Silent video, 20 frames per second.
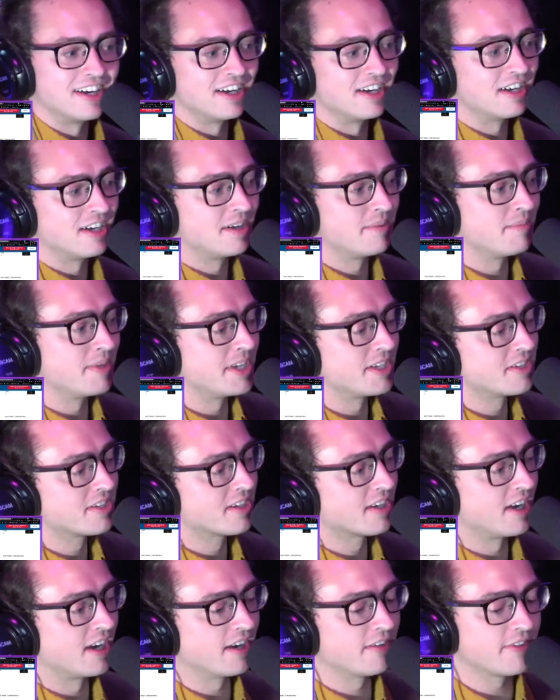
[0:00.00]
It's
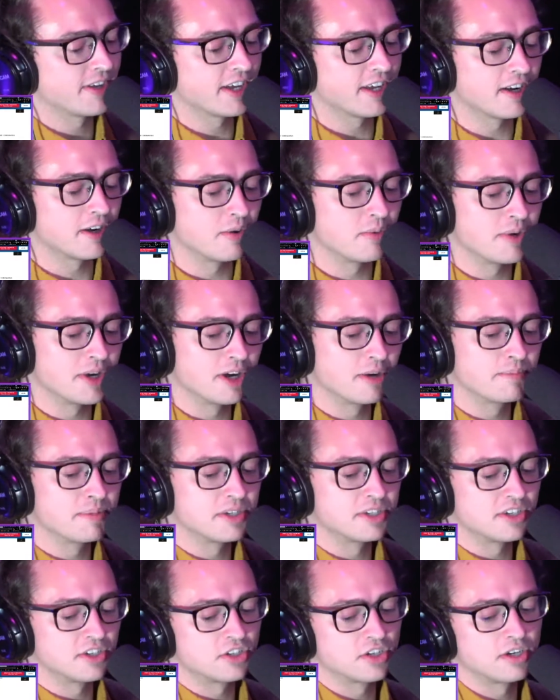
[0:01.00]
kind of like in a weird
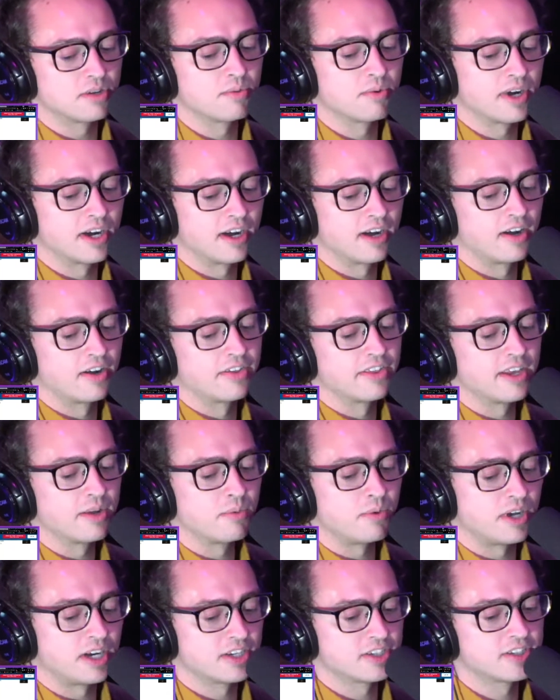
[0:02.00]
position where they
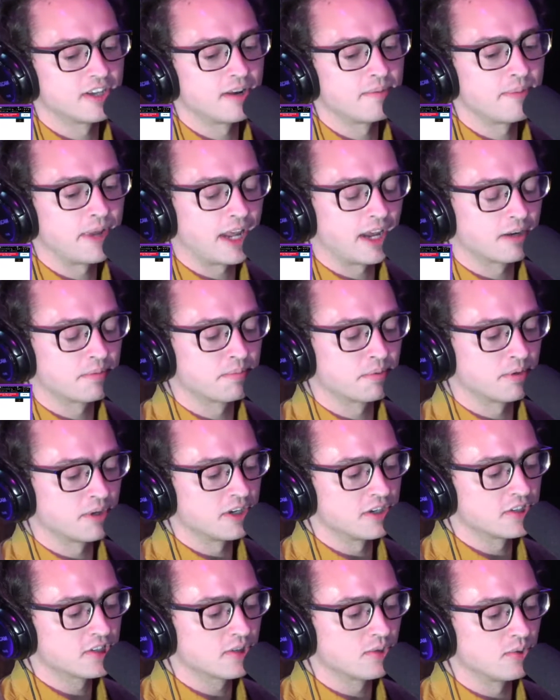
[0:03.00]
want to send back
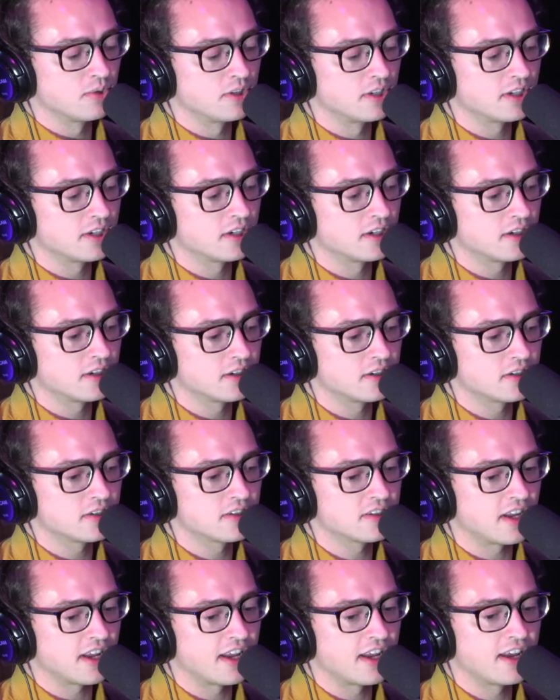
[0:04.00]

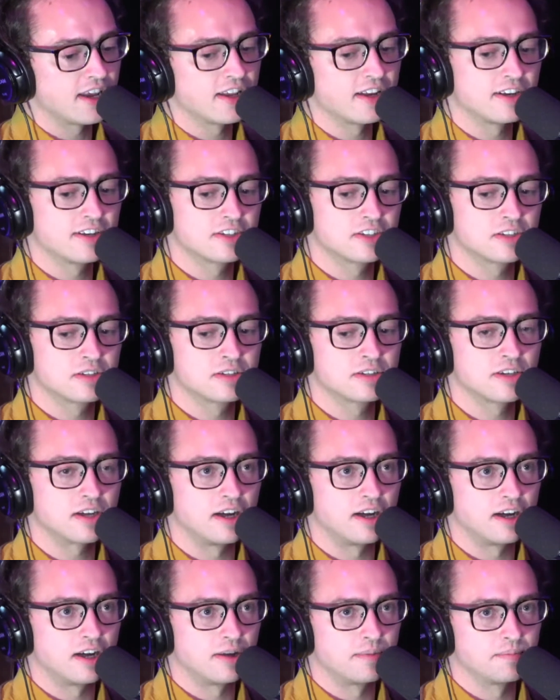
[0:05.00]
preschoolers and
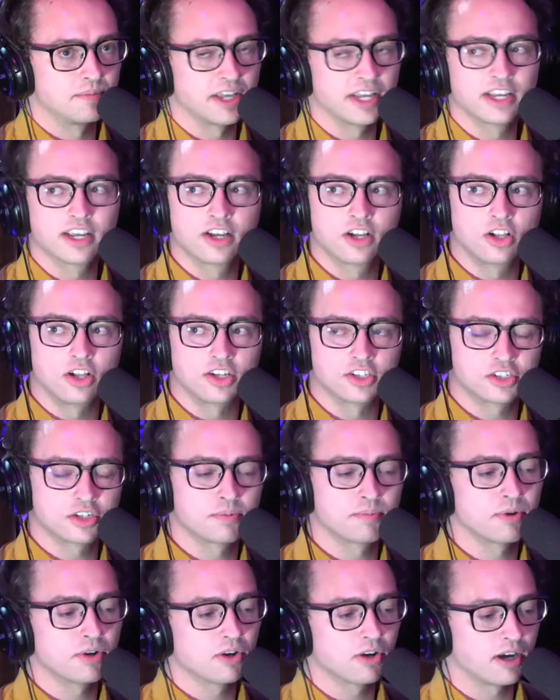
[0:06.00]
like
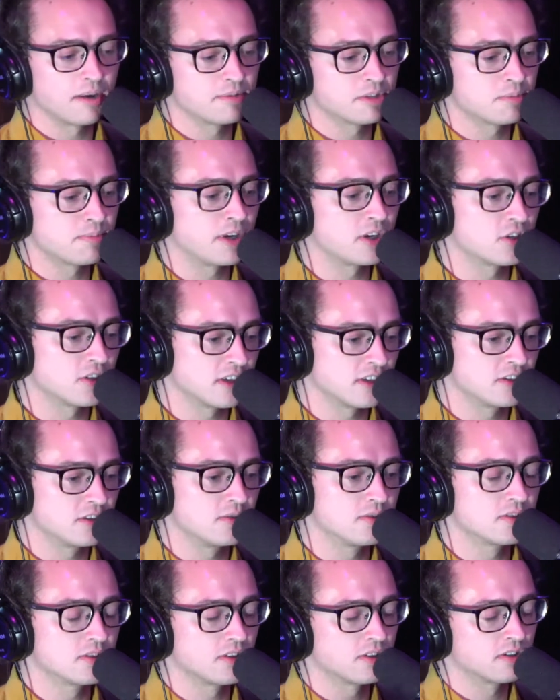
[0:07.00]
cluster program special ed
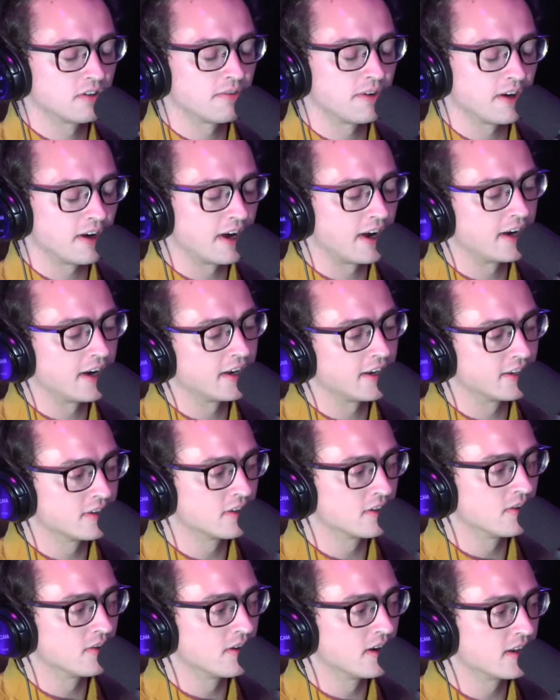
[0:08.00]
students. So those are very high need
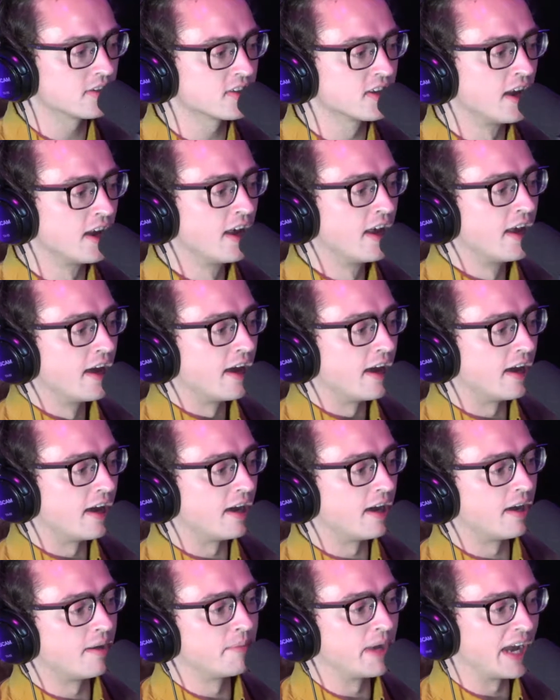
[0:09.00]
students.
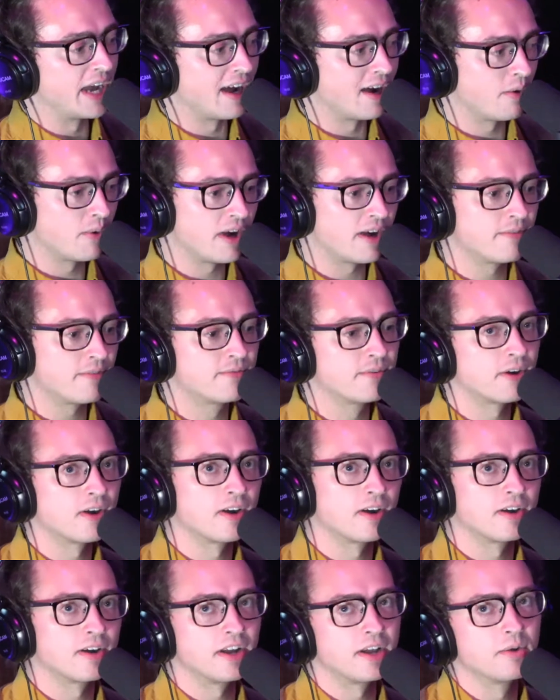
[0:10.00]

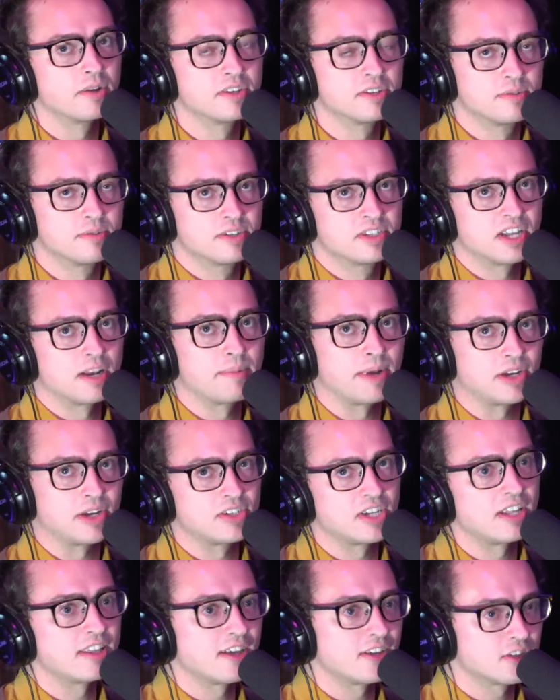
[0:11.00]
However, it would send about
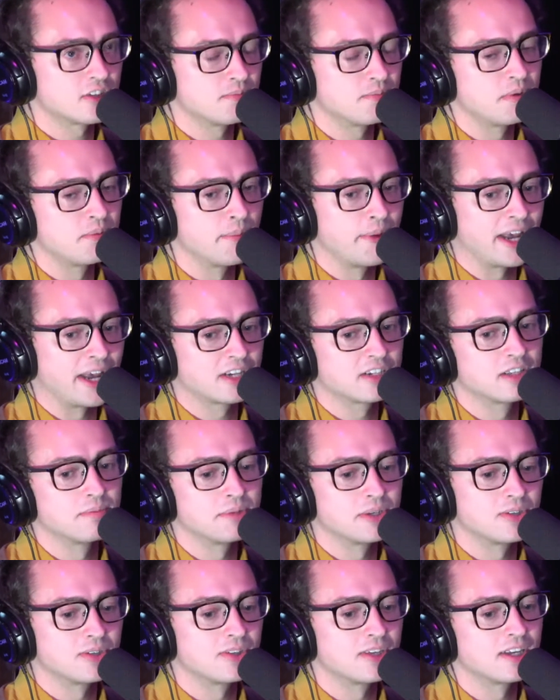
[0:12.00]
10,000 people back to the
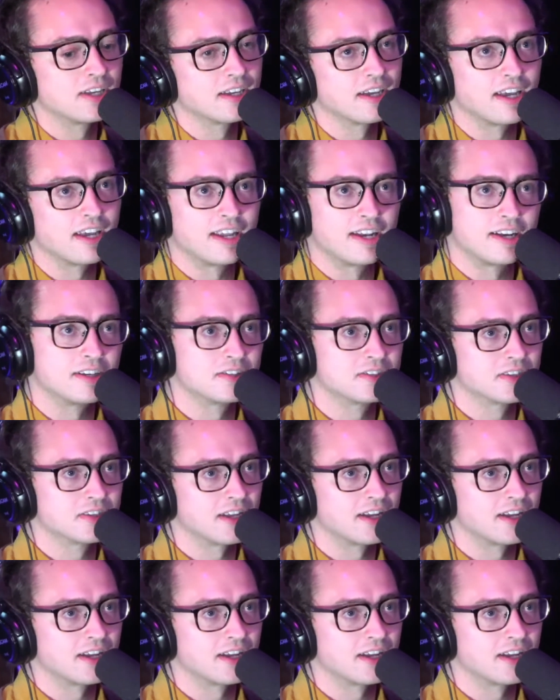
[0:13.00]
building, and it's